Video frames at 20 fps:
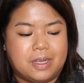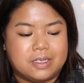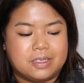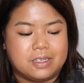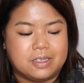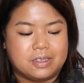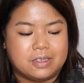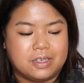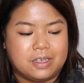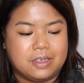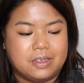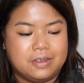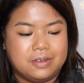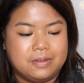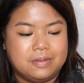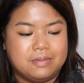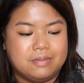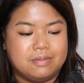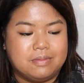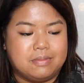basically,
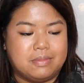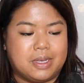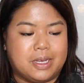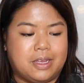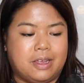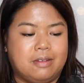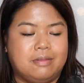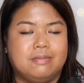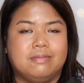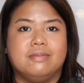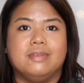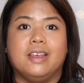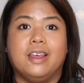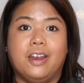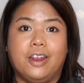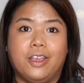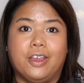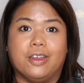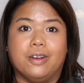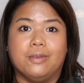but
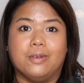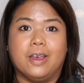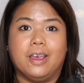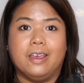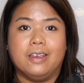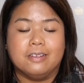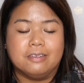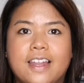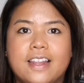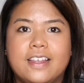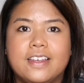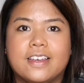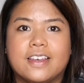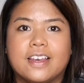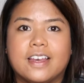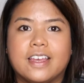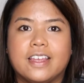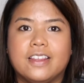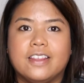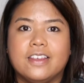in a good way. Look,
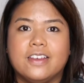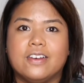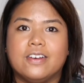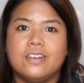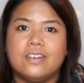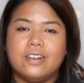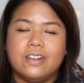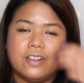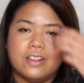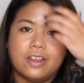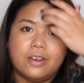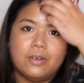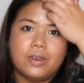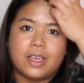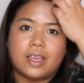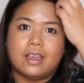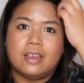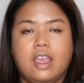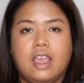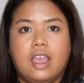I look all
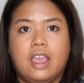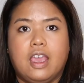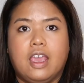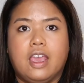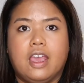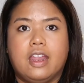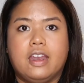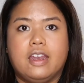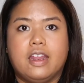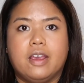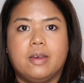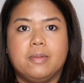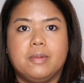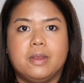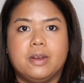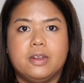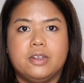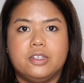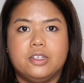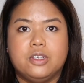glowy. And now I'm
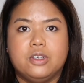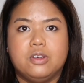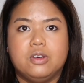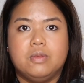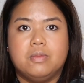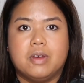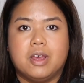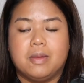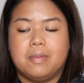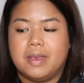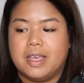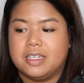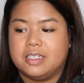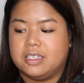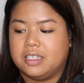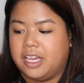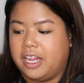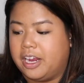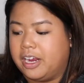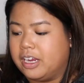gonna do my
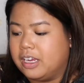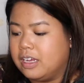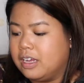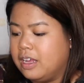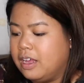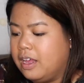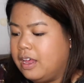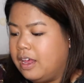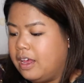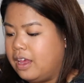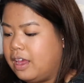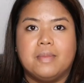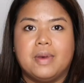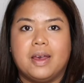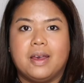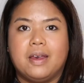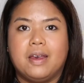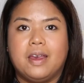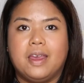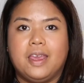mascara.
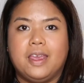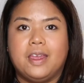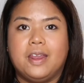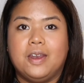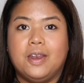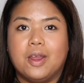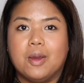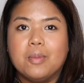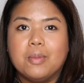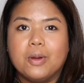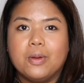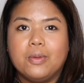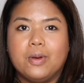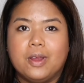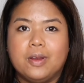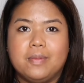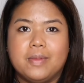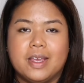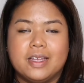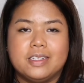My
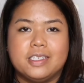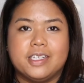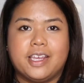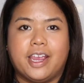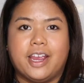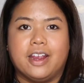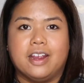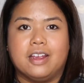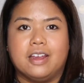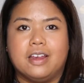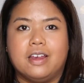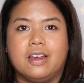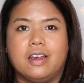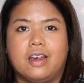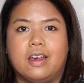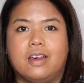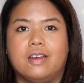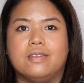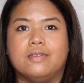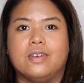#1 mascara
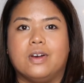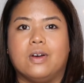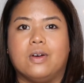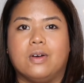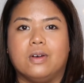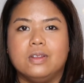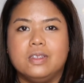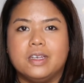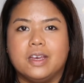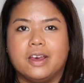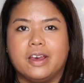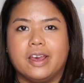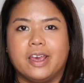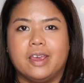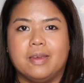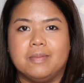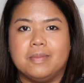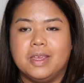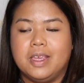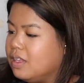of all
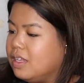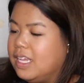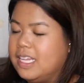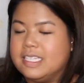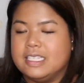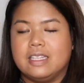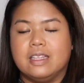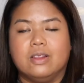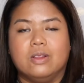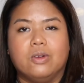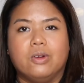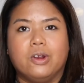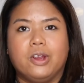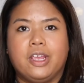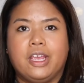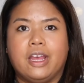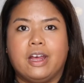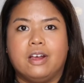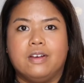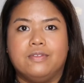time is the
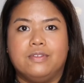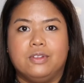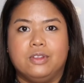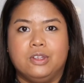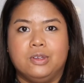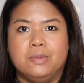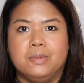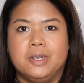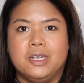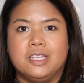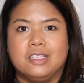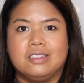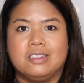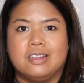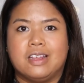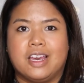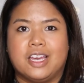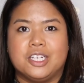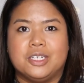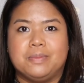L'Oreal Voluminous
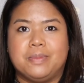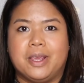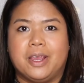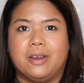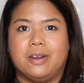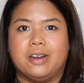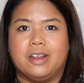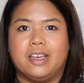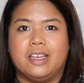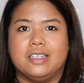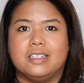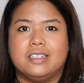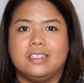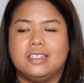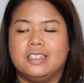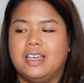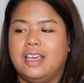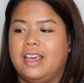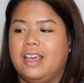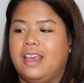Lash Paradise.